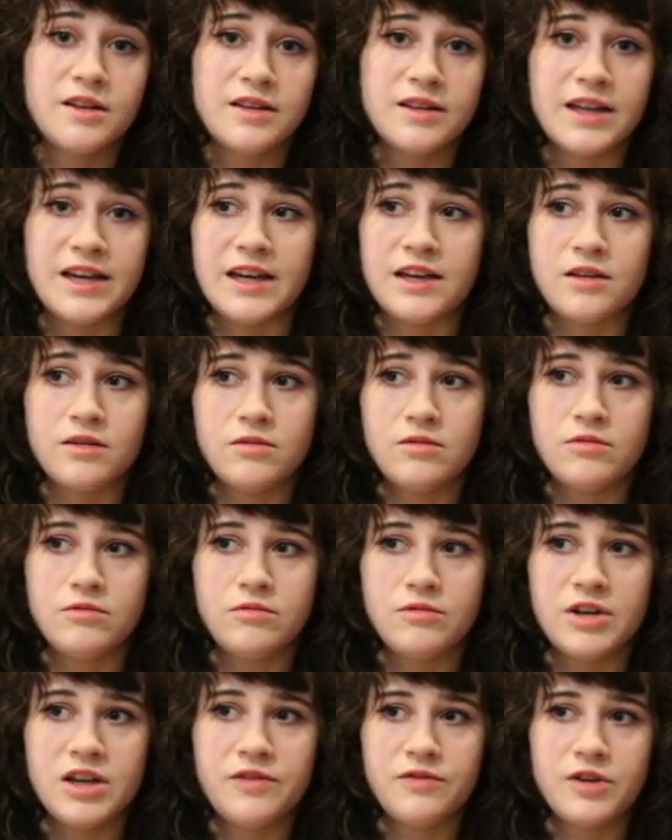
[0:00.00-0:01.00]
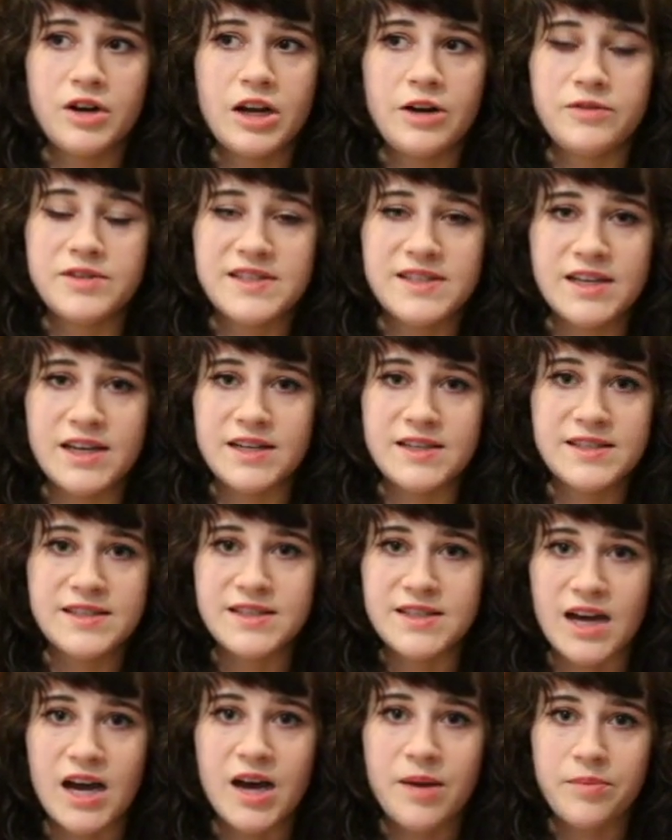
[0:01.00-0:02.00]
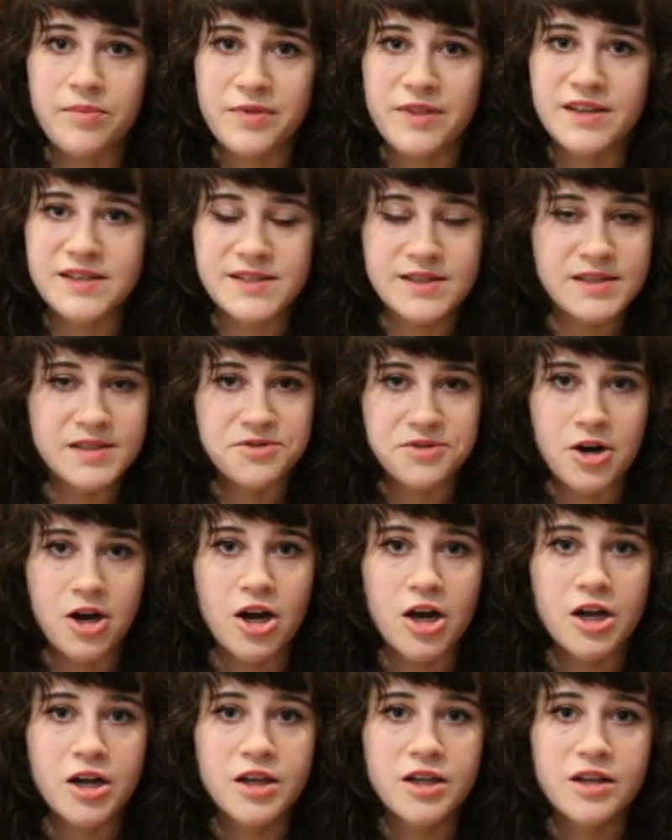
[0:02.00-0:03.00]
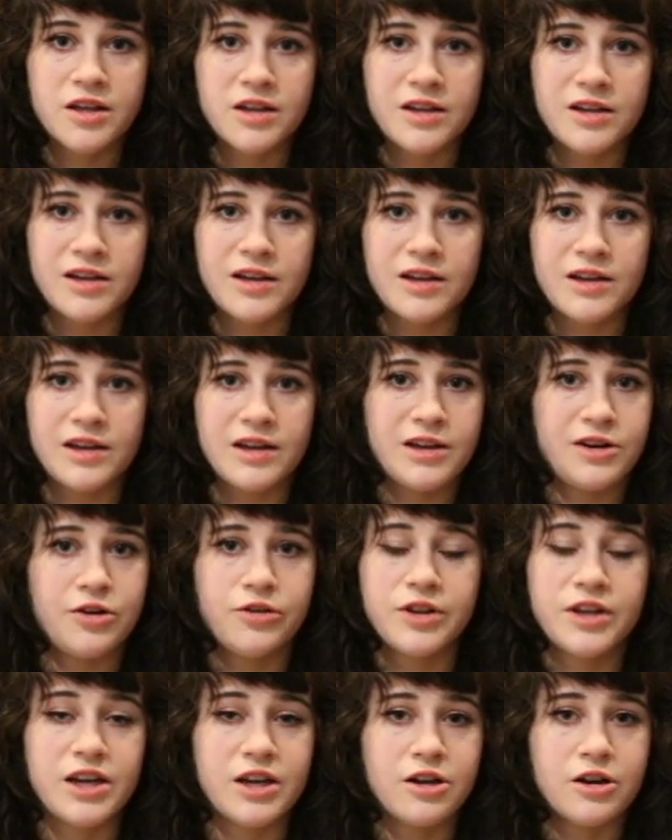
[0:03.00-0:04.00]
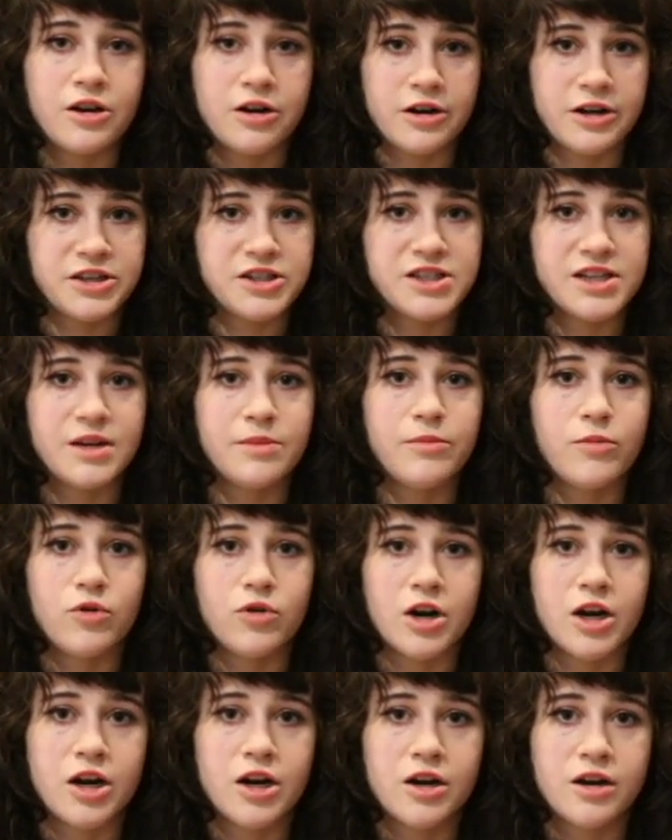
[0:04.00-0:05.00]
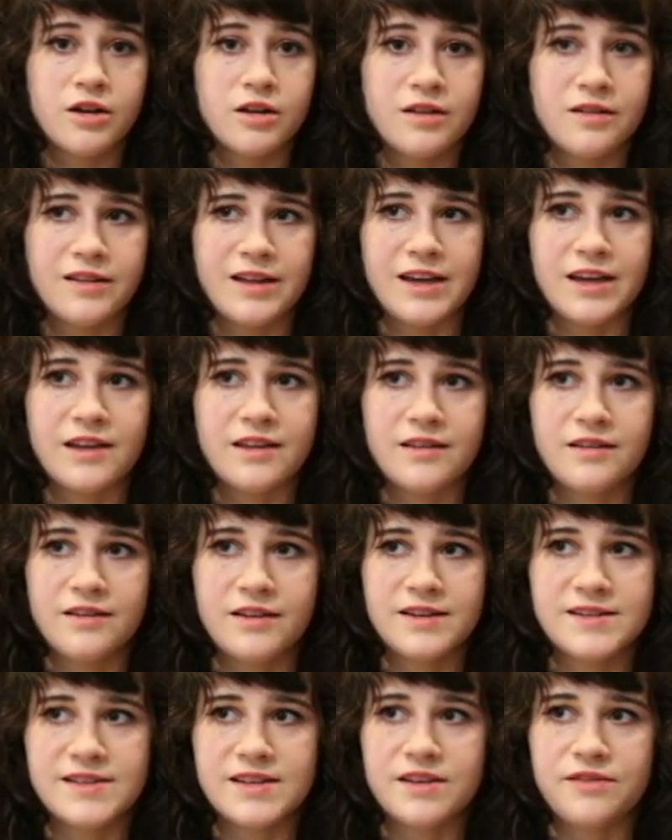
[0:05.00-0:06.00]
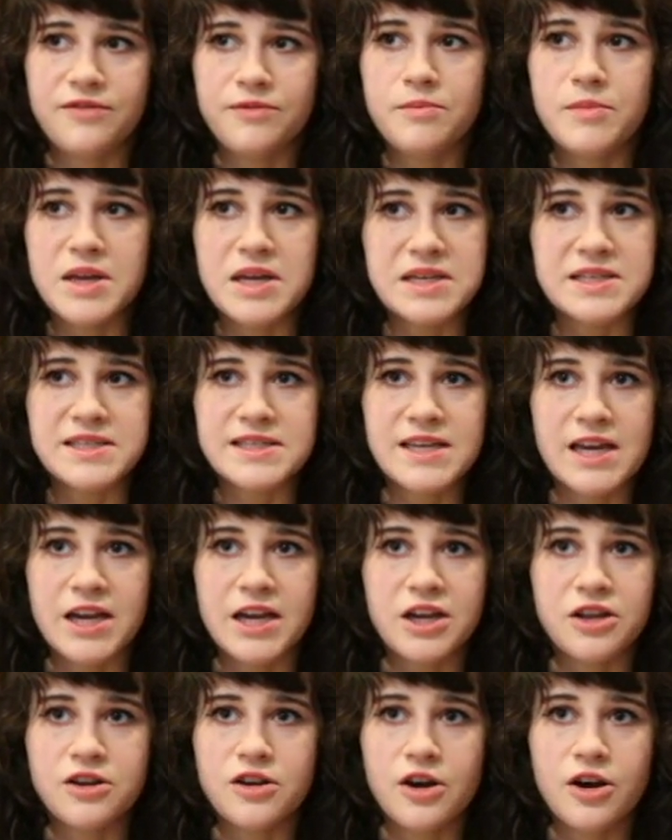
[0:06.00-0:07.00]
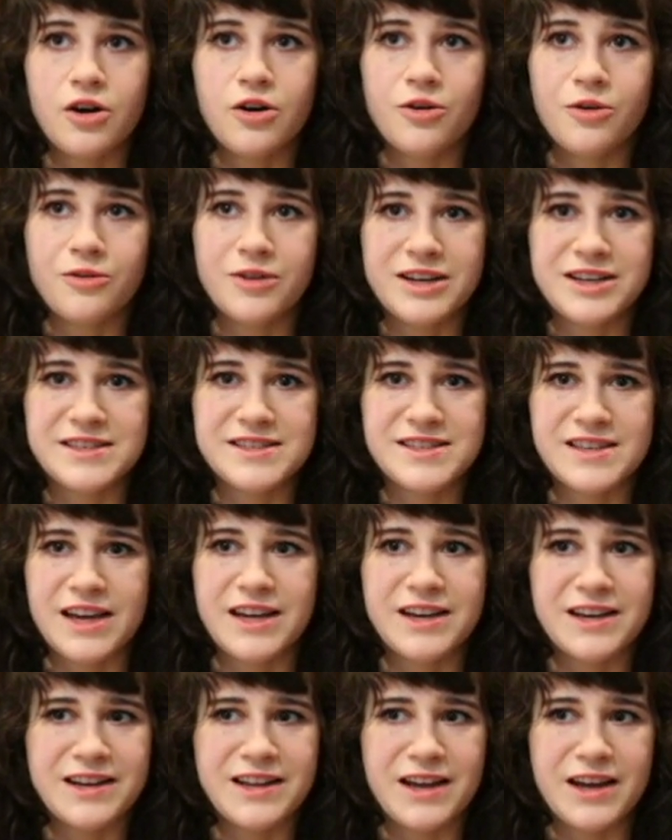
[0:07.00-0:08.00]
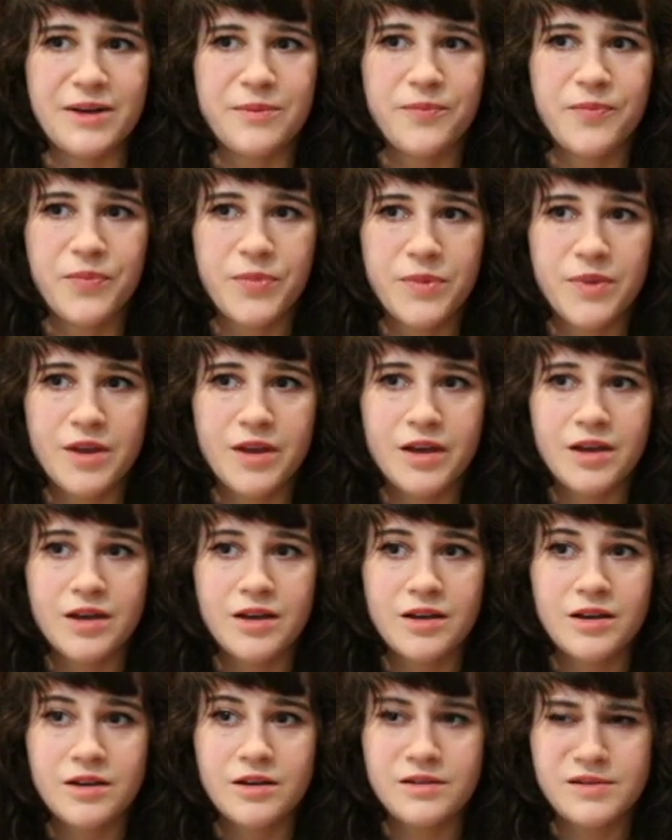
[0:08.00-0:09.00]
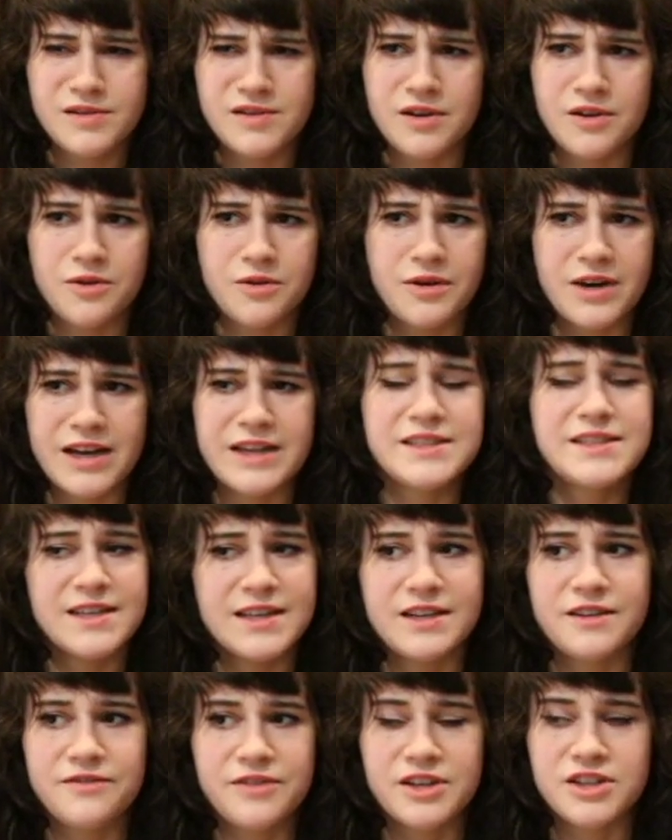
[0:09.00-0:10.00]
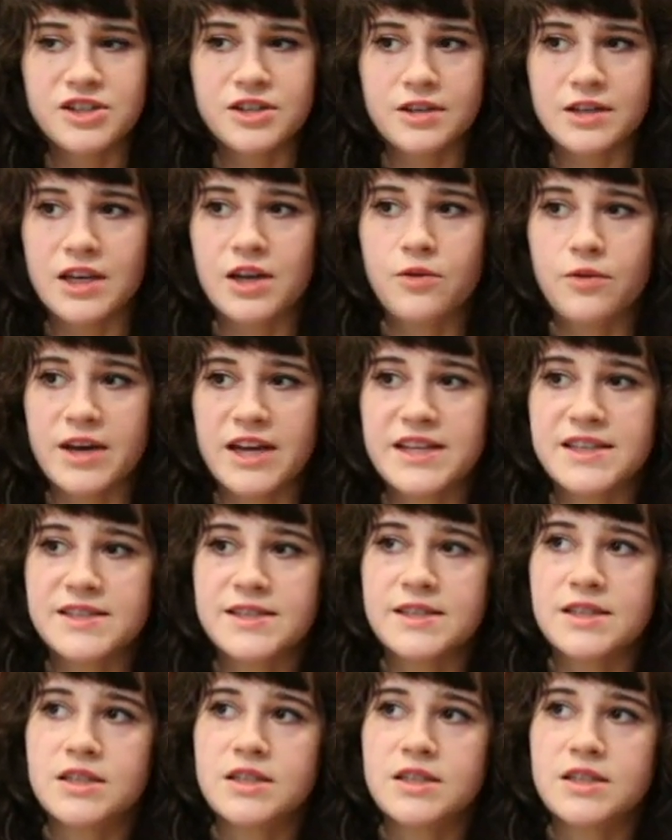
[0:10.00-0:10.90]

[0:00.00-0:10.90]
Like, whenever I would say, stop, this is wrong, it only encouraged him more. Like, as if me saying no excited him. So I did eventually quit.